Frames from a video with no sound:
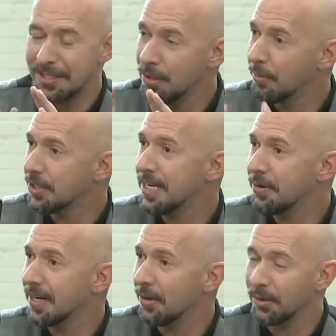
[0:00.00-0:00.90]
super
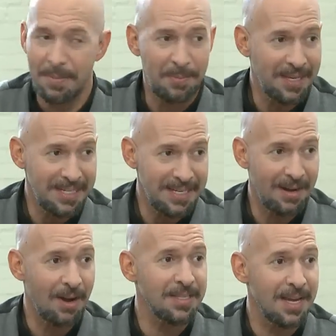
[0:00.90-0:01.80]
secret, and only the people I need to
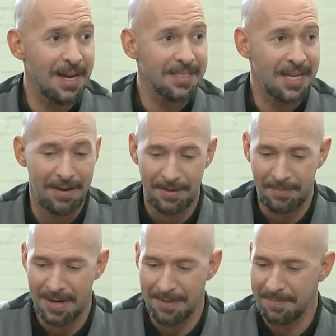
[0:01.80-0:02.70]
contact have
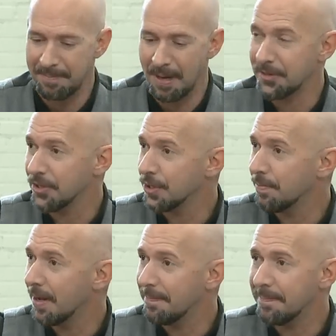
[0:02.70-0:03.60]
it. My publishers,
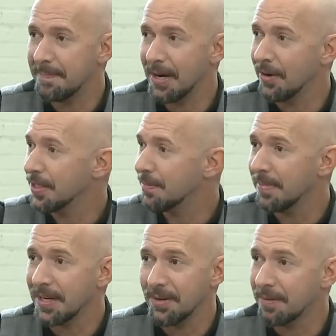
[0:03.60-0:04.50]
my parents,
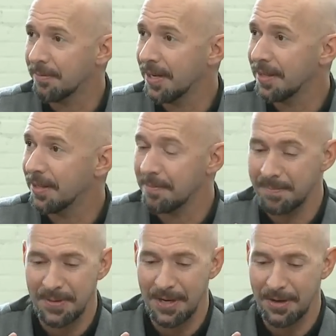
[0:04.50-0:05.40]
my girlfriend. That
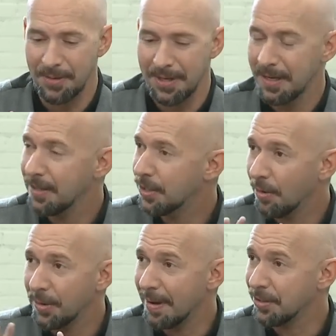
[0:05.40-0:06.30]
you know,
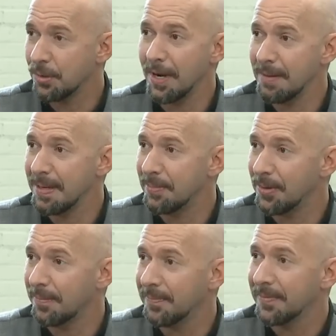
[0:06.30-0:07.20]
only about 20
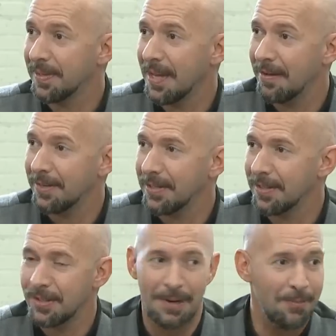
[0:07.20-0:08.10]
people have it.
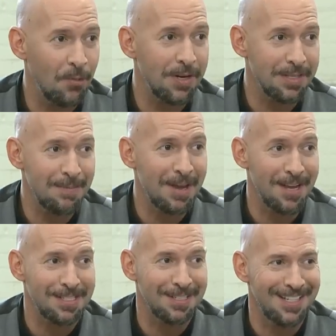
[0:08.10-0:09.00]
21, Tim
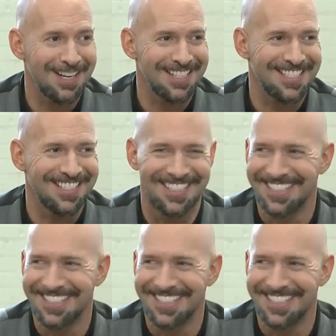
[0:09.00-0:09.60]
has it. Yes,